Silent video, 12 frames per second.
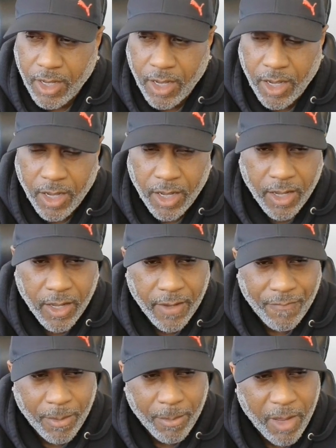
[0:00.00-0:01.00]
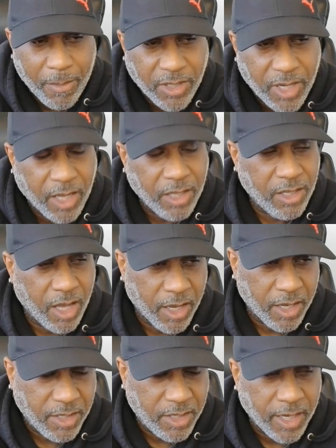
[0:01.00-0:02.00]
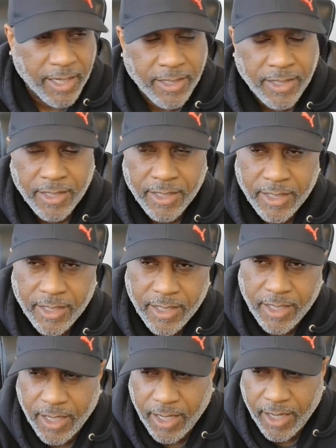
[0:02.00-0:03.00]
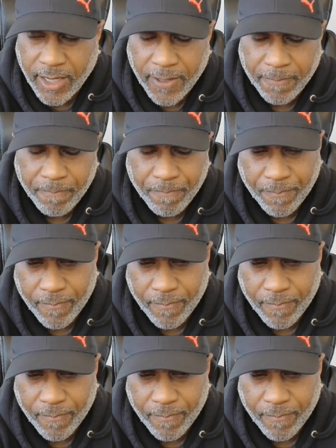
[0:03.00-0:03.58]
uh, if I'm not mistaken, youngest son, um,